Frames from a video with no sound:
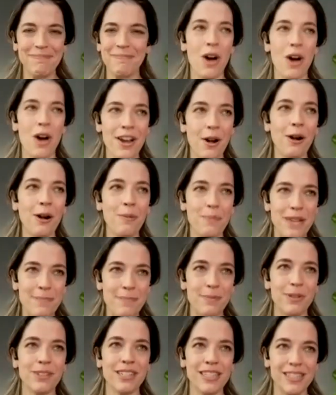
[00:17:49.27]
What are
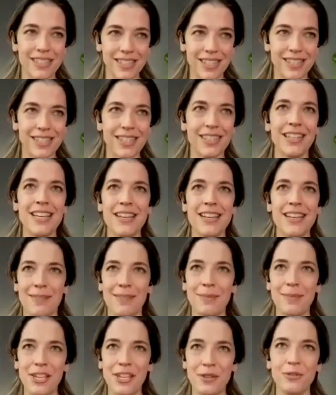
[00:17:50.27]
people consistently
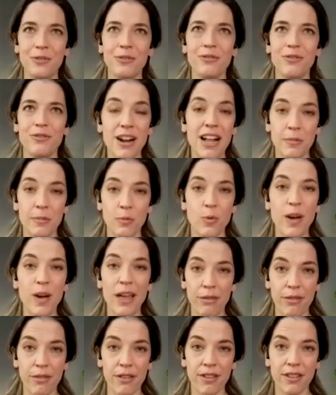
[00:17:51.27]
coming you for help
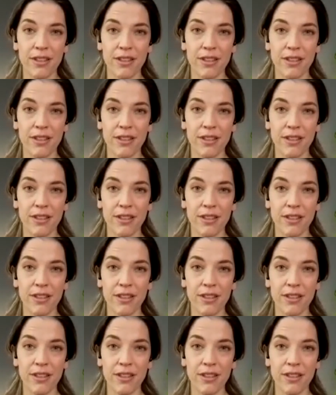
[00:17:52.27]
with?